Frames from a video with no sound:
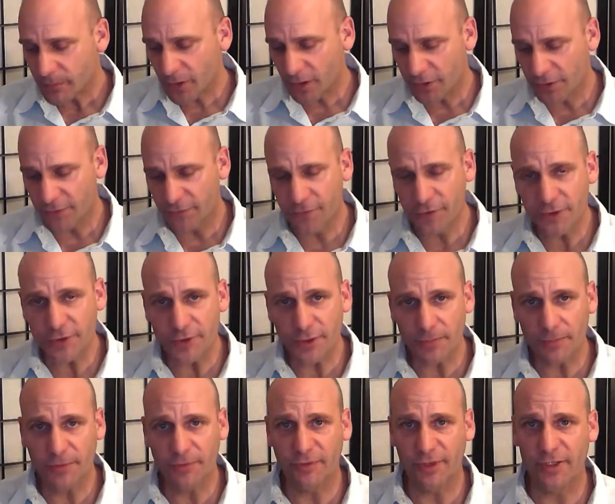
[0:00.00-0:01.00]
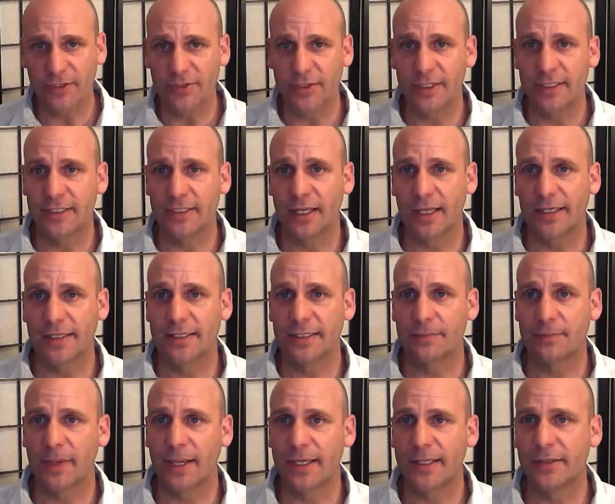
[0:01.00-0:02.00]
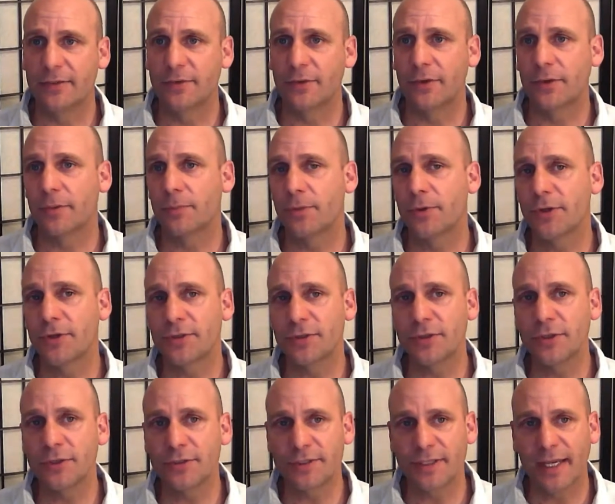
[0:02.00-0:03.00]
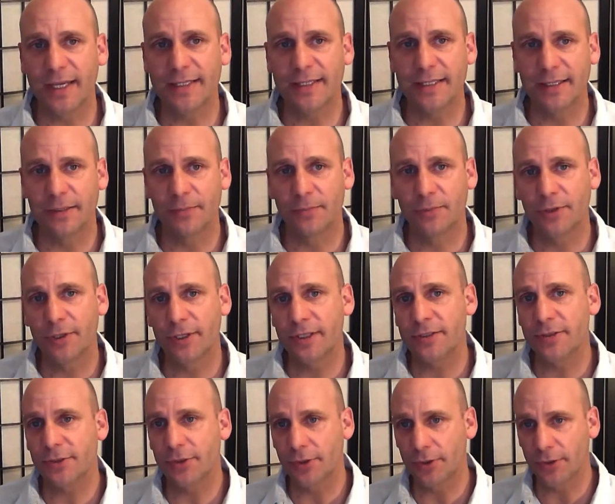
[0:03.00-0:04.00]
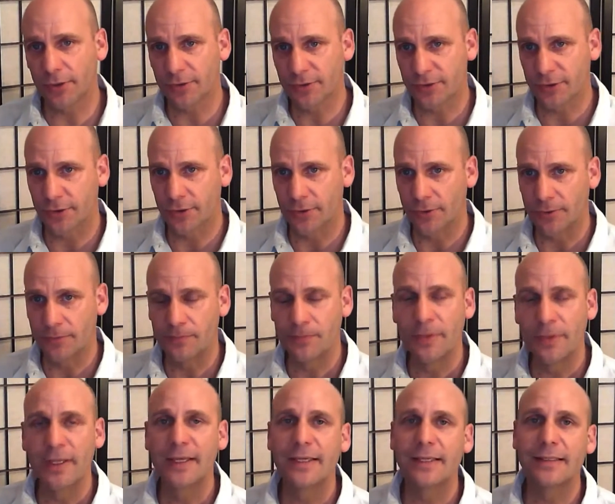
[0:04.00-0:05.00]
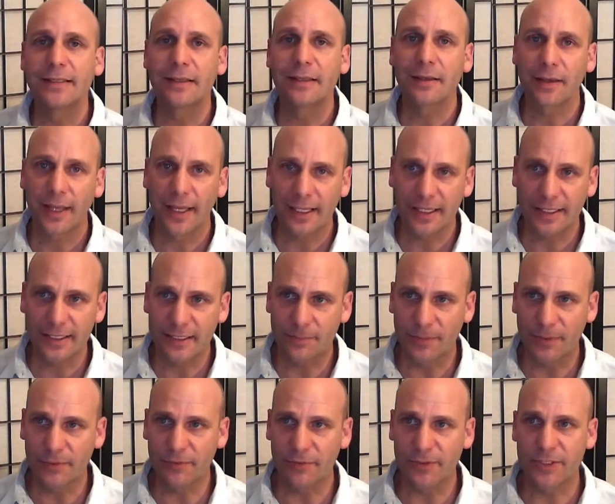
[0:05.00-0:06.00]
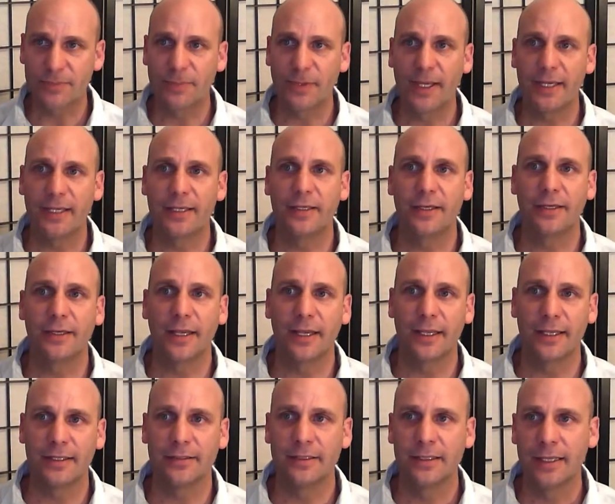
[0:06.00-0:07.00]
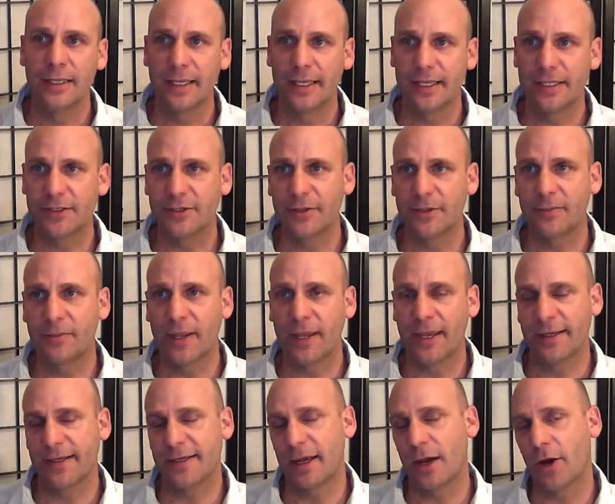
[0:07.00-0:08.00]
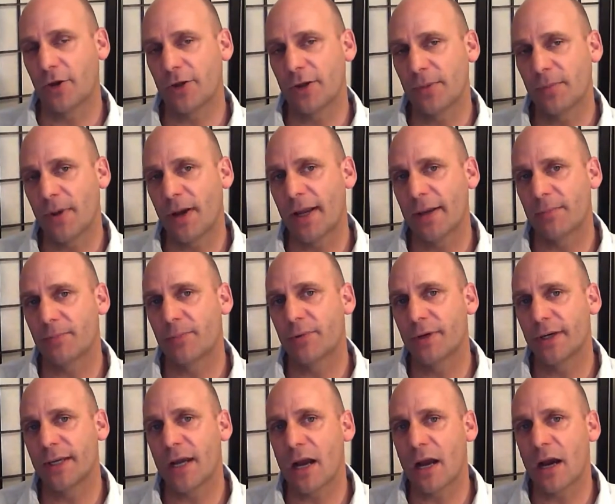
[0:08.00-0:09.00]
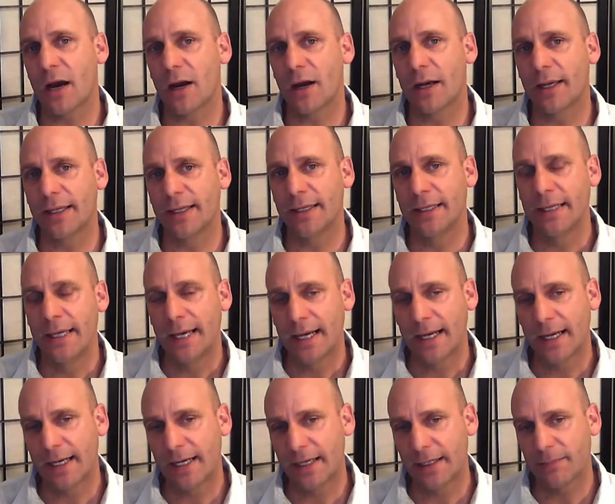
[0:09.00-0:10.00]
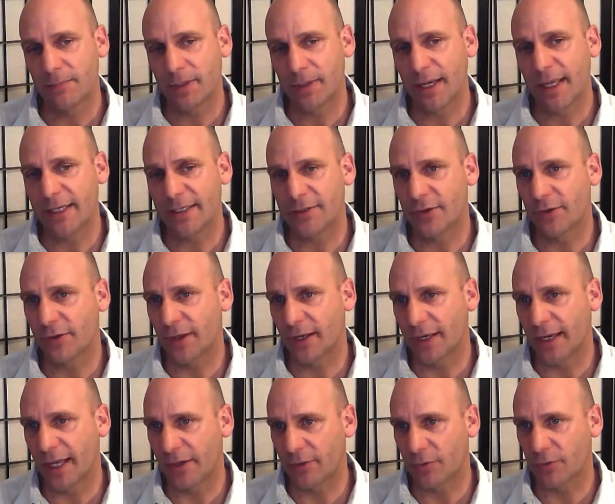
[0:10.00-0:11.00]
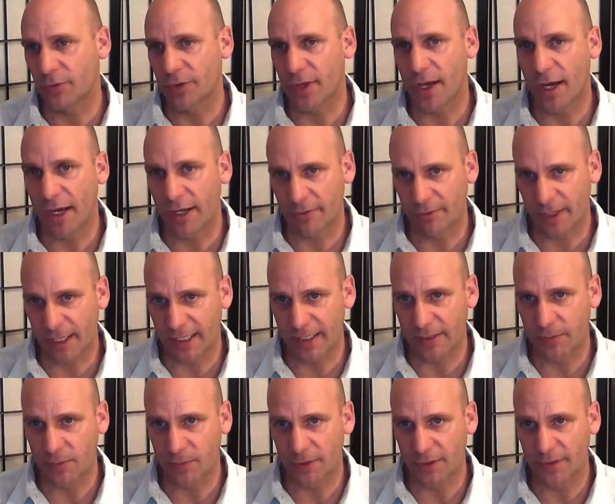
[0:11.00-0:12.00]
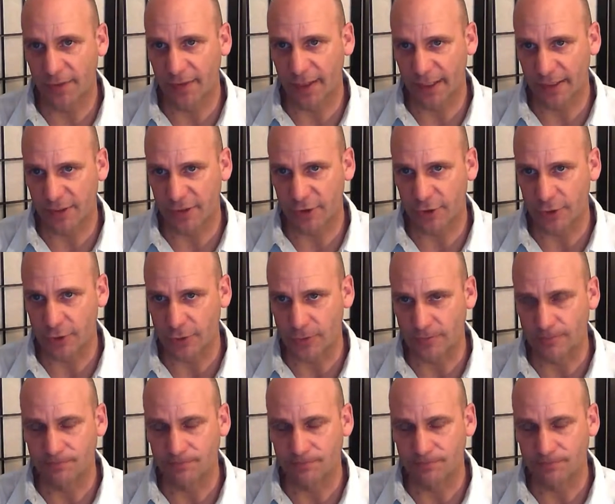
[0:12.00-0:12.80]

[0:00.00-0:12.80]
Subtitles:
The first observation he's likely to make is that the person who's dating the prettiest girl in school is likely to be respected, is to occupy a pretty high place on the ladder or the hierarchy within that school.